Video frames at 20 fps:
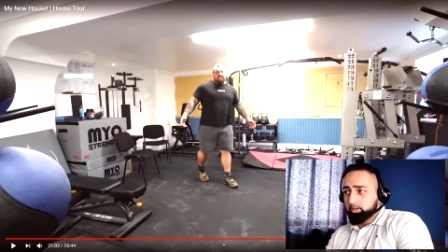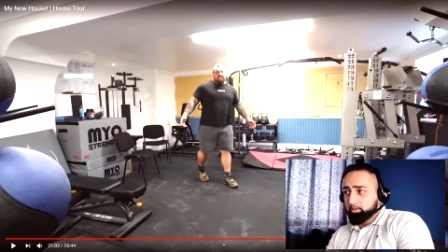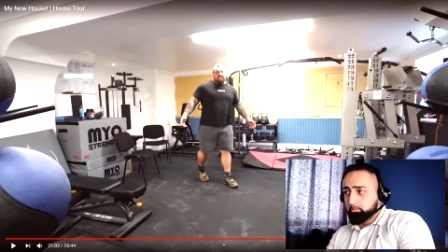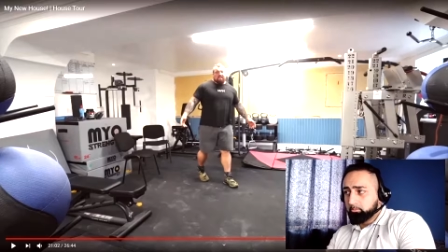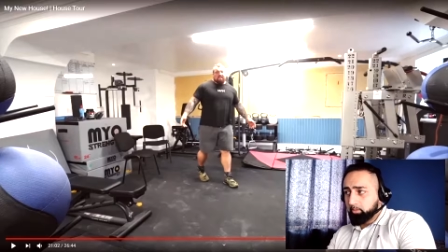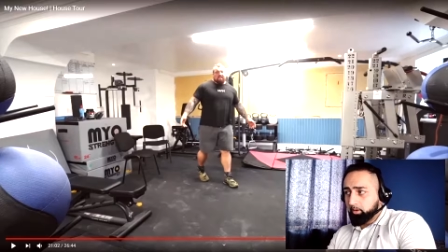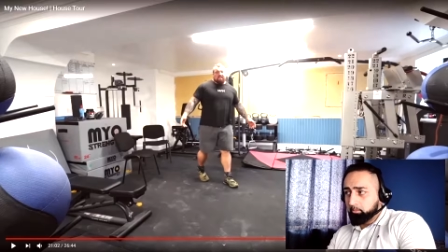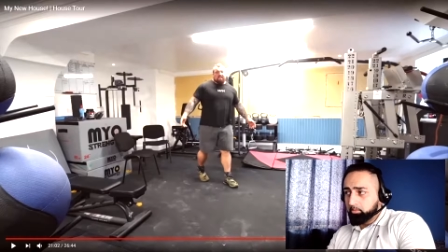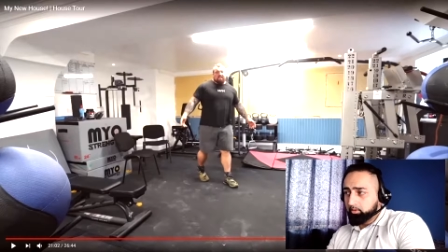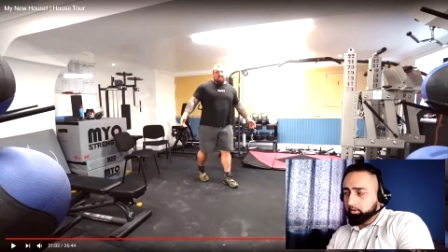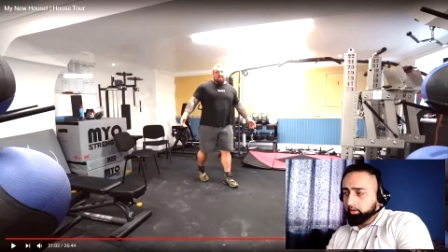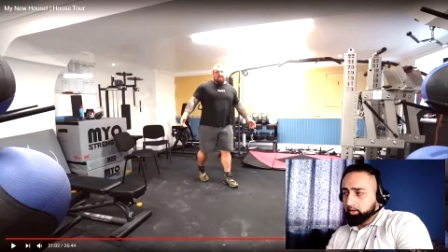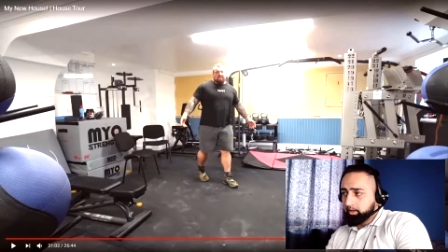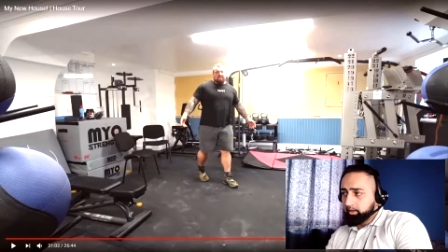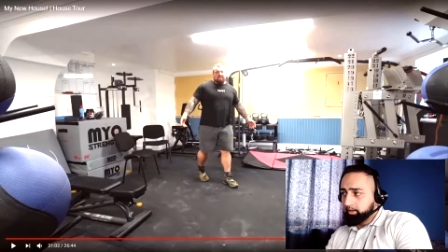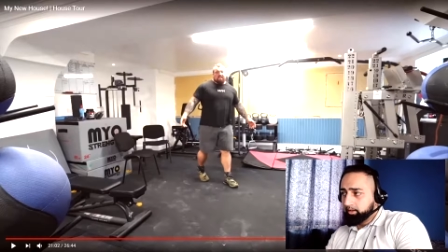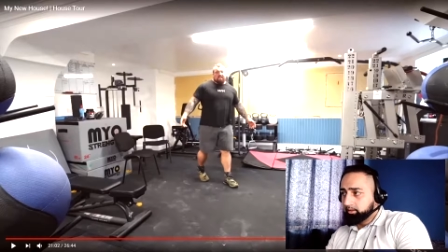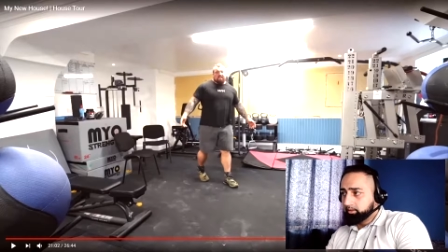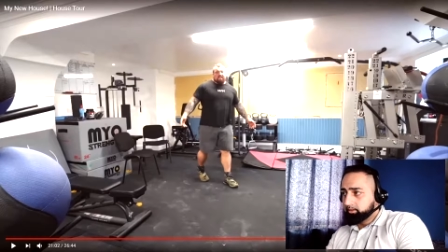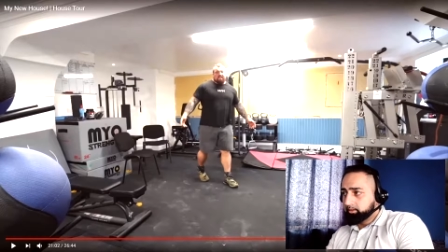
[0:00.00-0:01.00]
bubble,
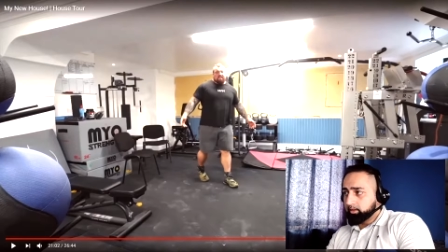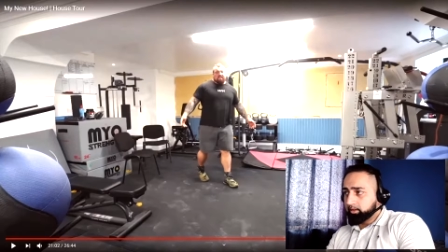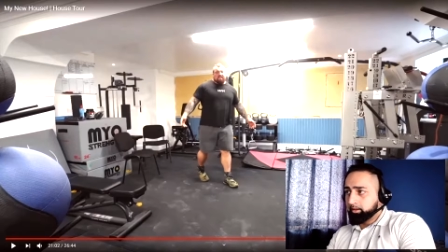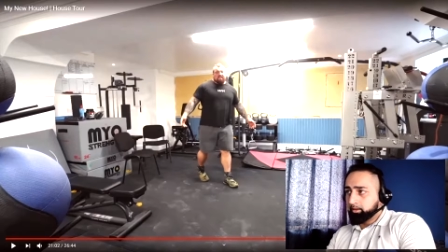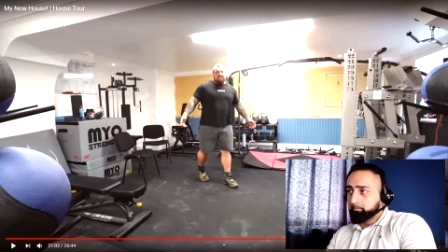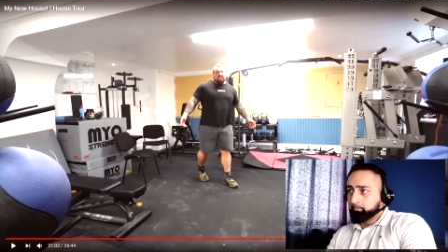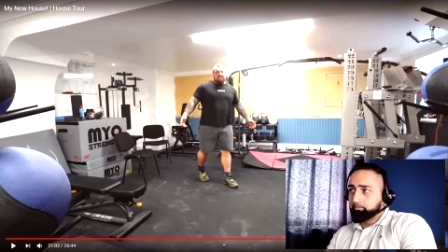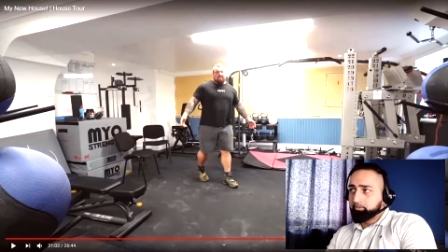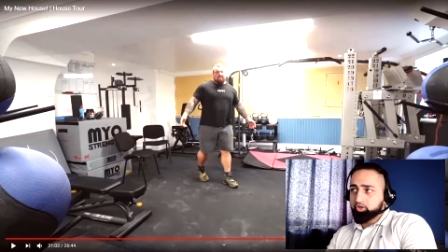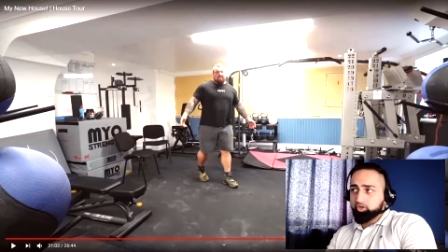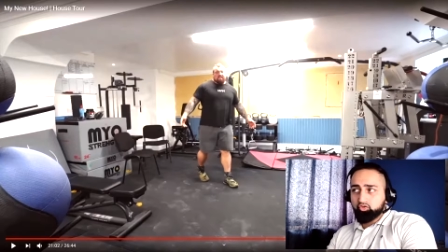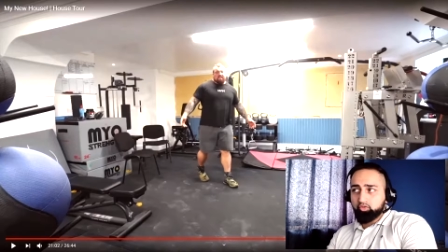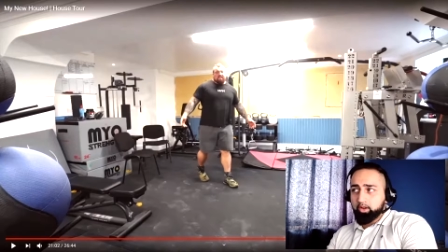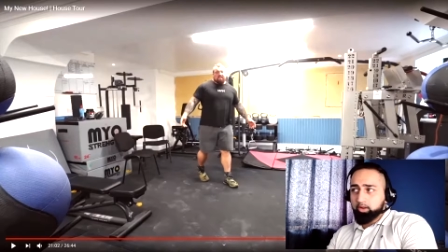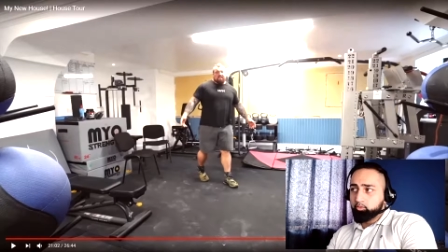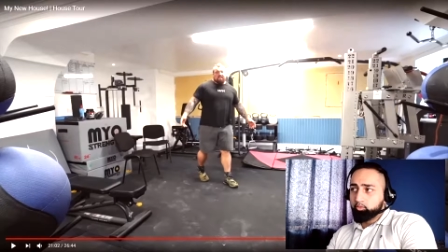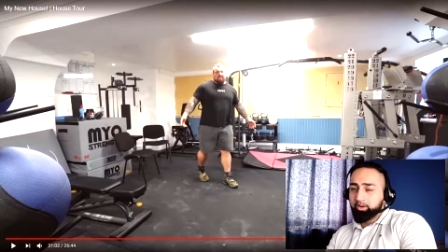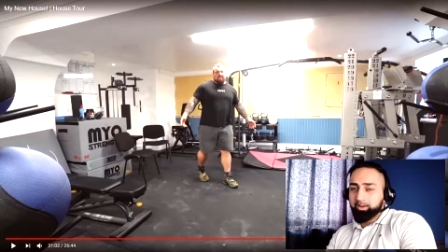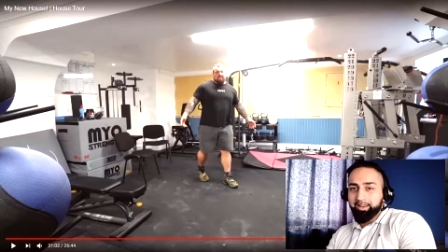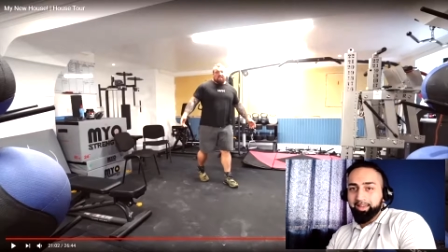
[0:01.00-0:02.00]
and
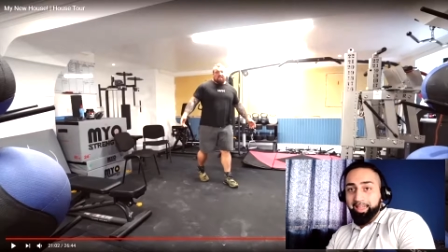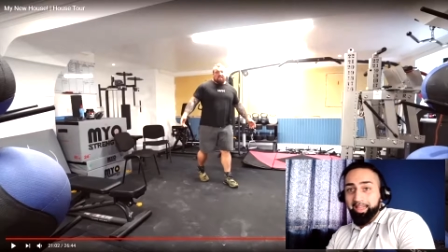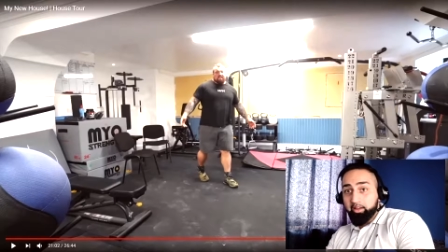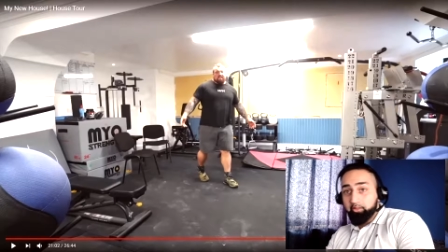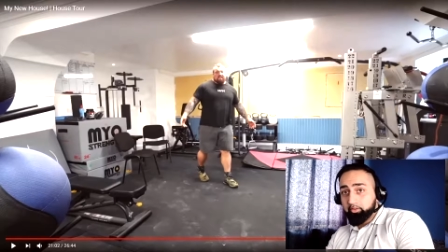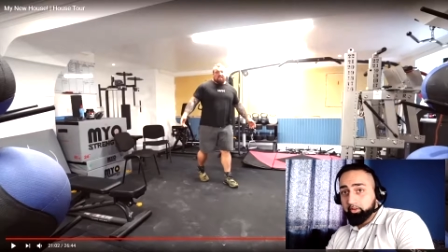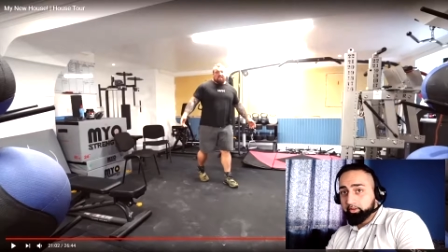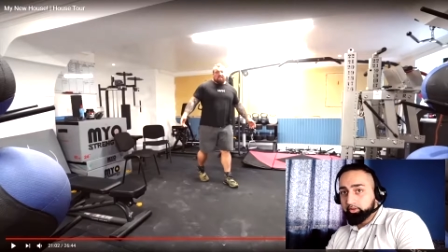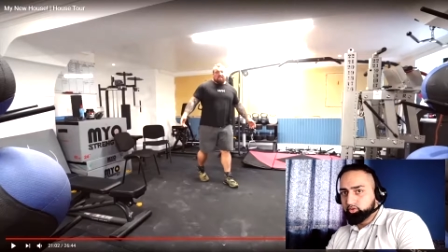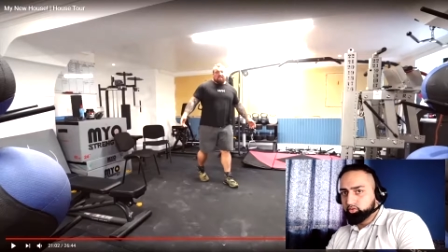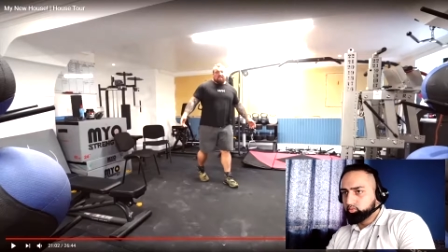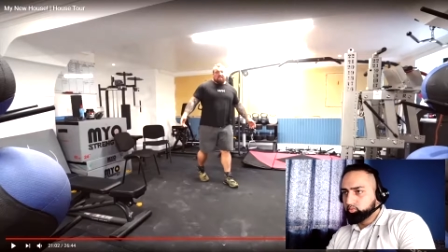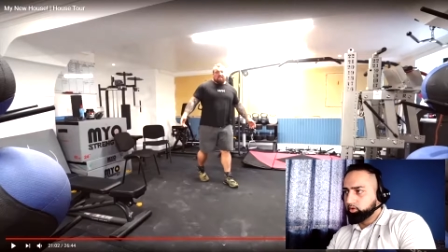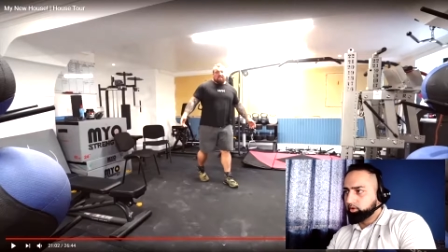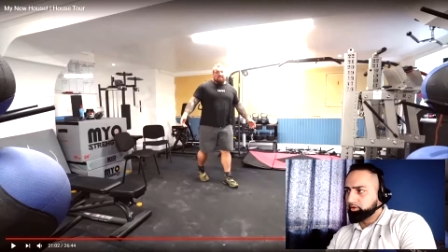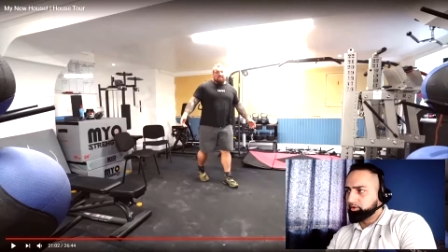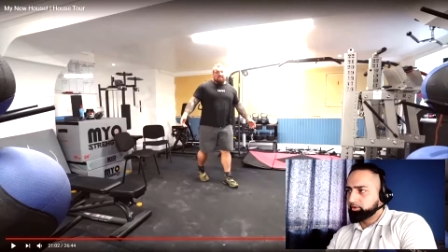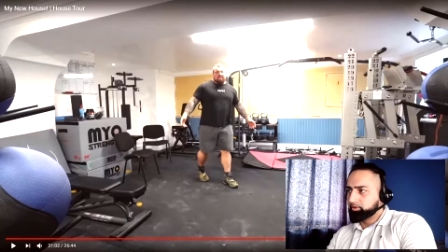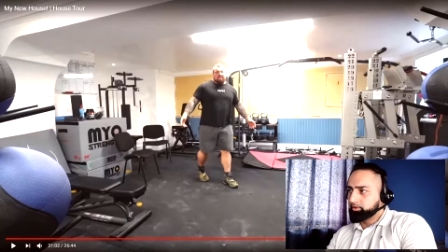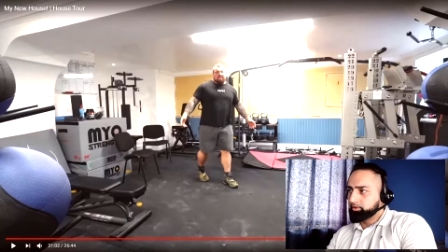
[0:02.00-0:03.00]
train whenever you want.